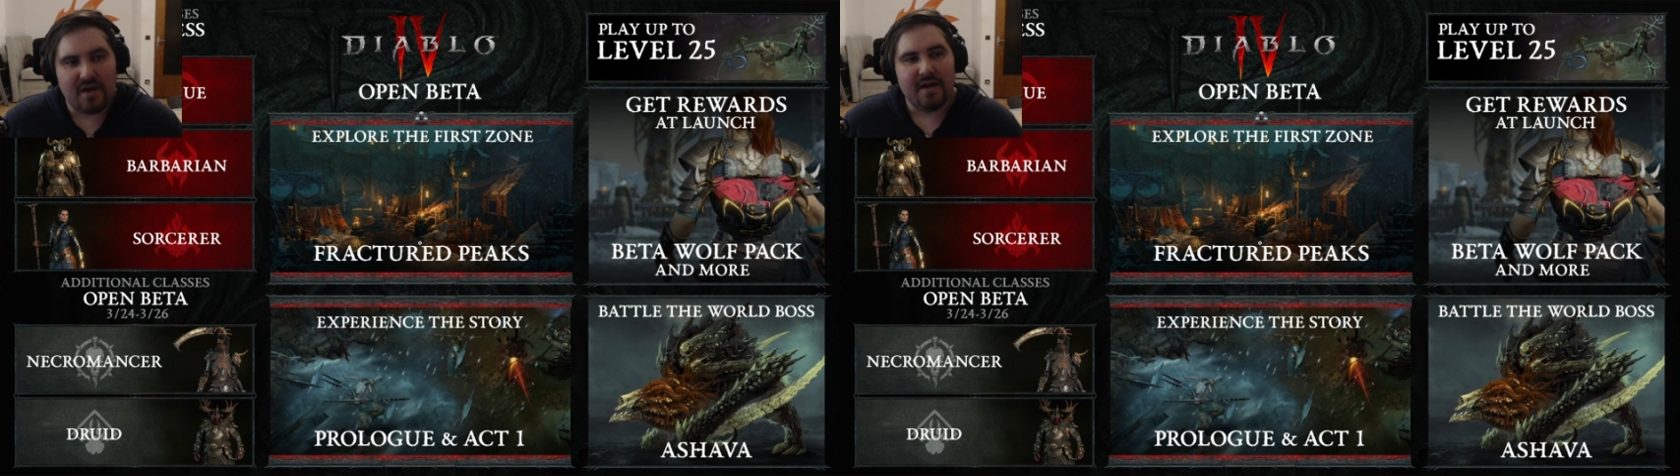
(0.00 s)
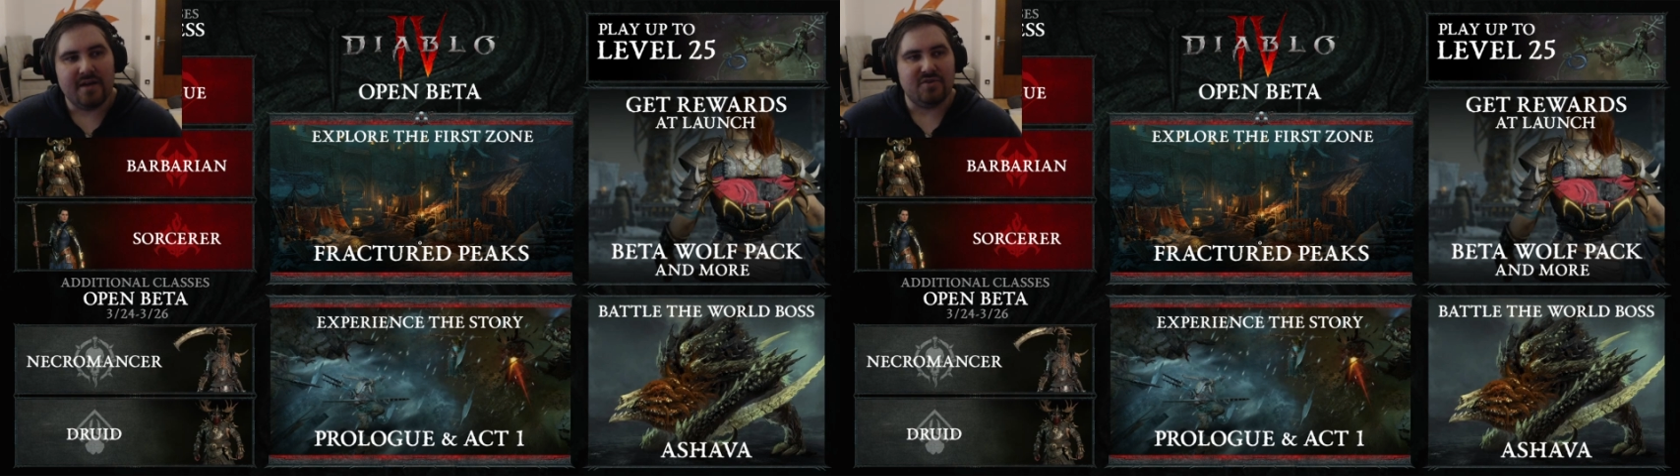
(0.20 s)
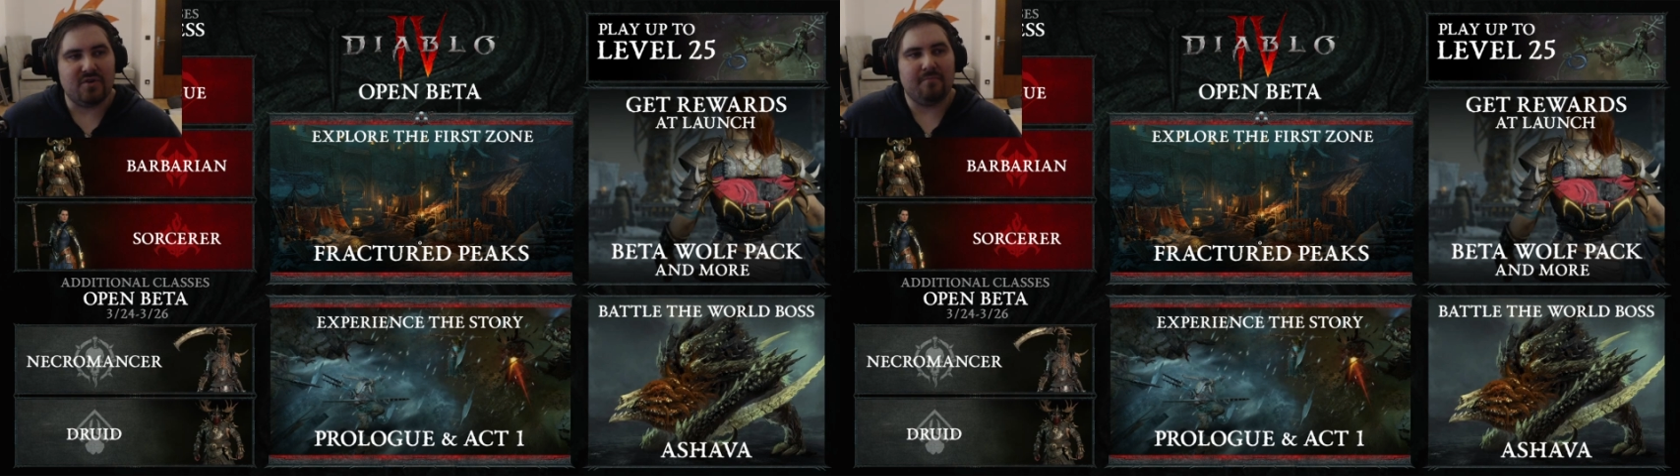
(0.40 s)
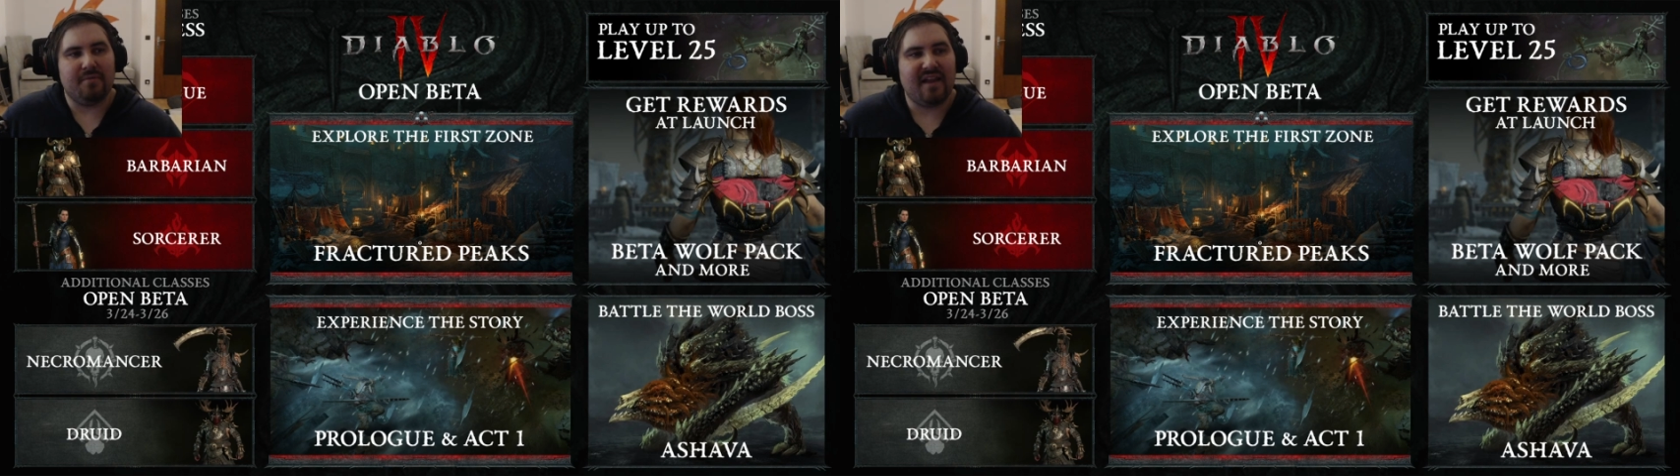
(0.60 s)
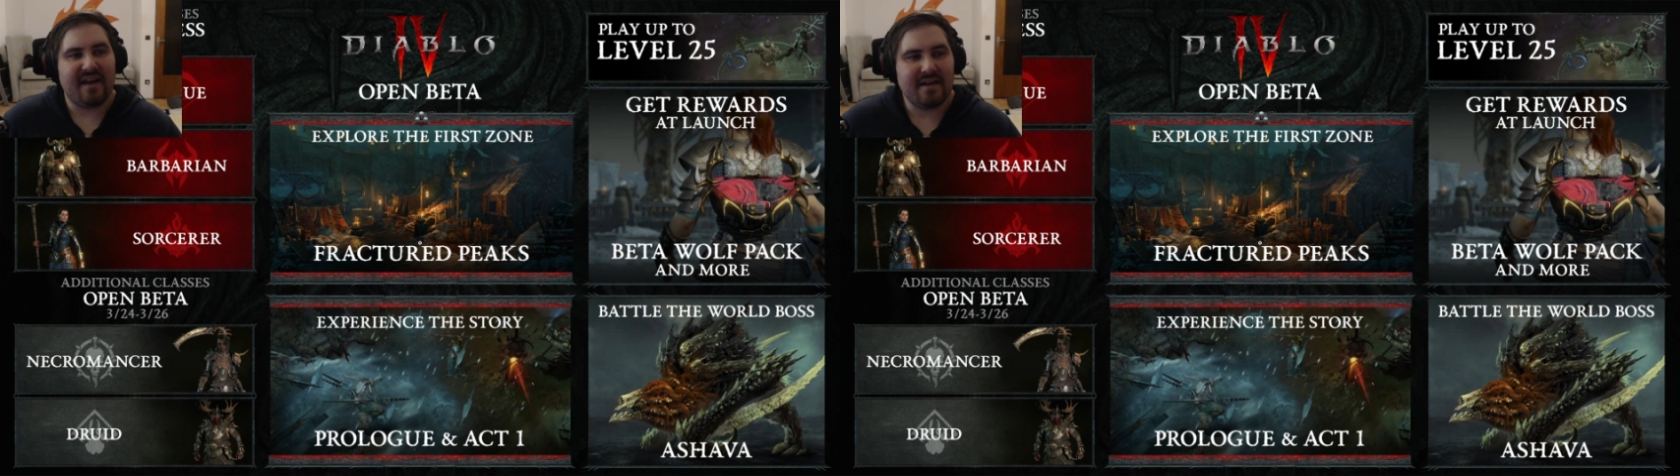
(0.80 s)
You can
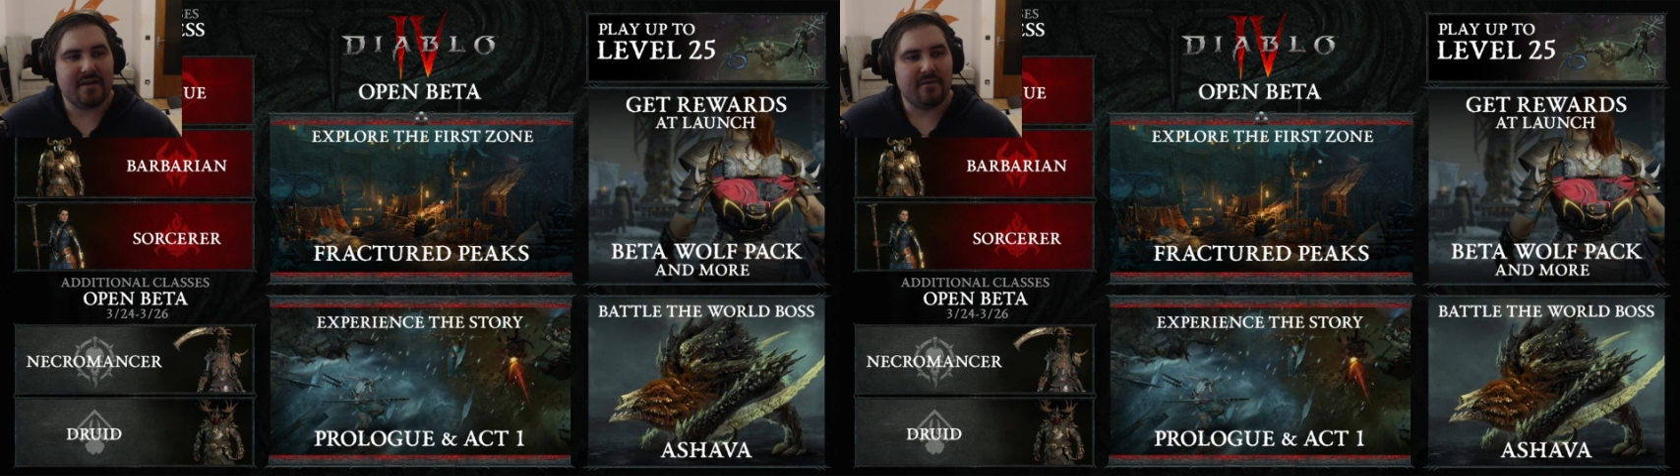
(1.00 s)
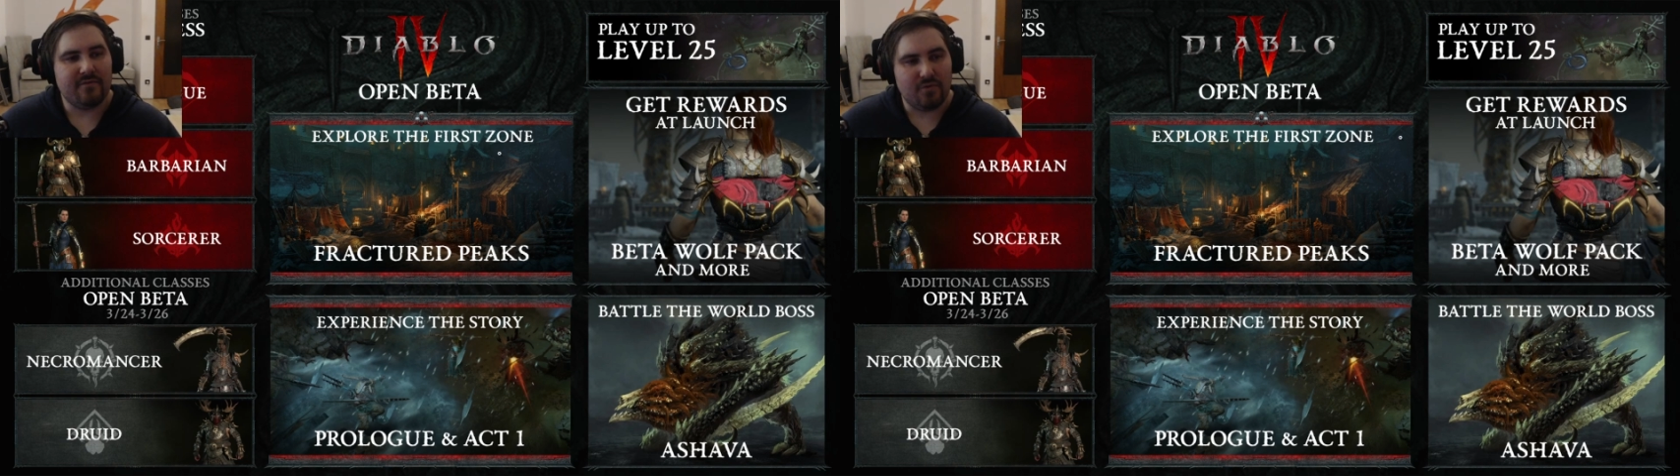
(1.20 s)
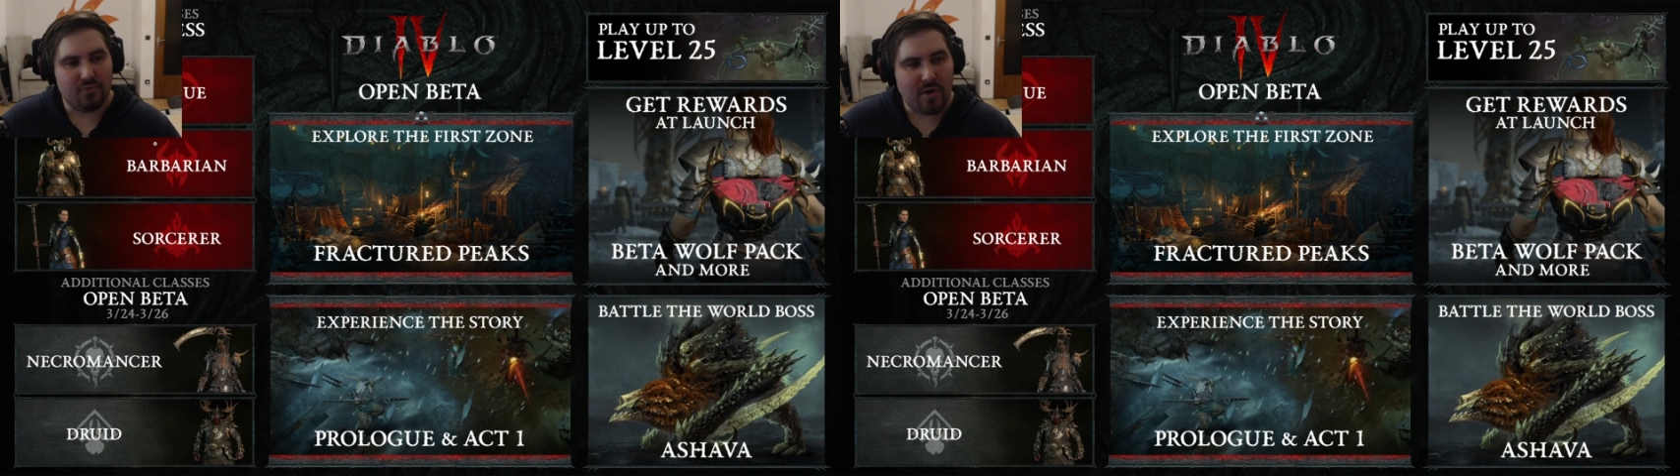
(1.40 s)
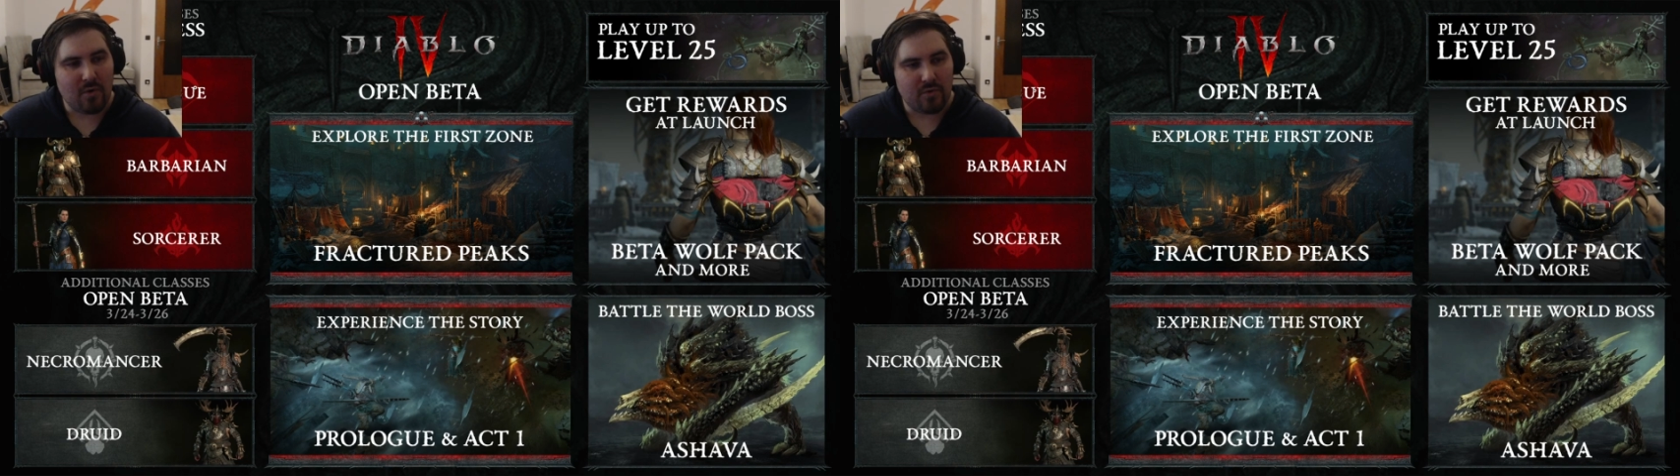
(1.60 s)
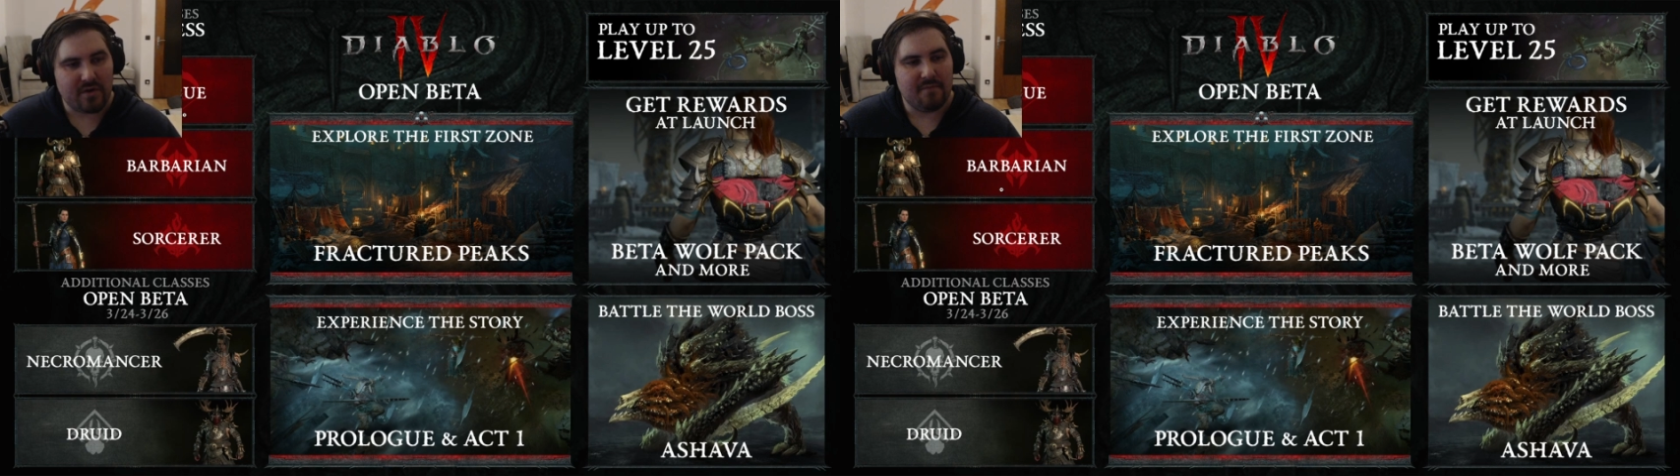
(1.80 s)
play the
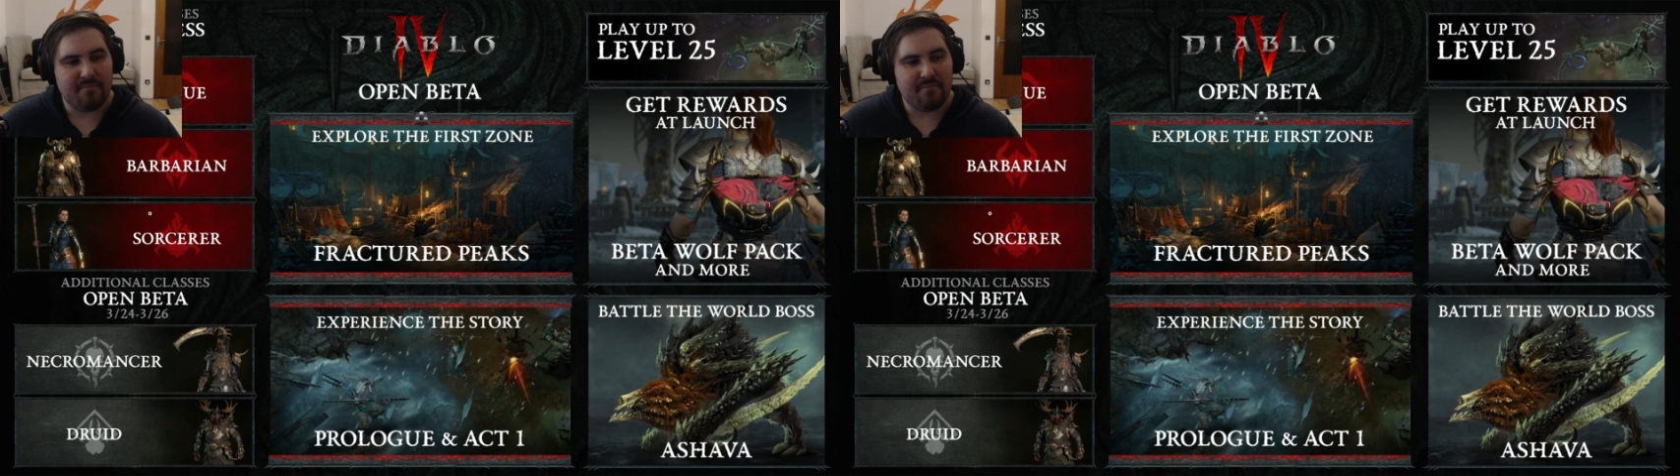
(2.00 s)
Rogue,